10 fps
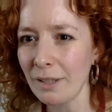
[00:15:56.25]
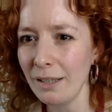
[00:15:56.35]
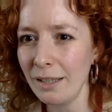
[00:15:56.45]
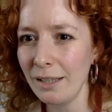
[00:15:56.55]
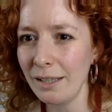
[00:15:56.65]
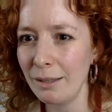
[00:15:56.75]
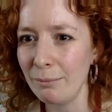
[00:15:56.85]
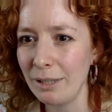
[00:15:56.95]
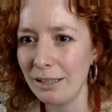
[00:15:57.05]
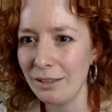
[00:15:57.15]
I
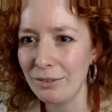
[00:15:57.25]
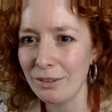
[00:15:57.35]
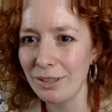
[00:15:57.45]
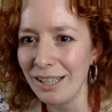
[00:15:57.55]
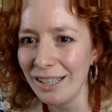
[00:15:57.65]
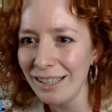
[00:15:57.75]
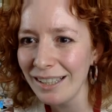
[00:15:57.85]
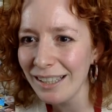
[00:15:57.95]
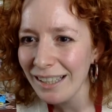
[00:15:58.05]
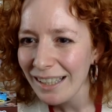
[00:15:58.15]
love your
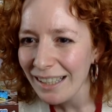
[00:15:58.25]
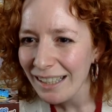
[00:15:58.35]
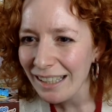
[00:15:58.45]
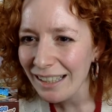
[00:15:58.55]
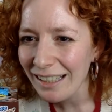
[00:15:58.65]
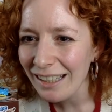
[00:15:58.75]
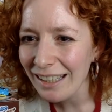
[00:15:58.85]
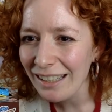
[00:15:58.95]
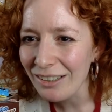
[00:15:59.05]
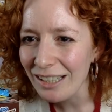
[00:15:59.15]

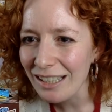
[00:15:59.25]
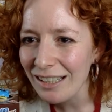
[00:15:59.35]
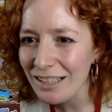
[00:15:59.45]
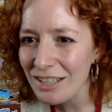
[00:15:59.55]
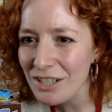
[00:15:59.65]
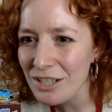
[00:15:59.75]
English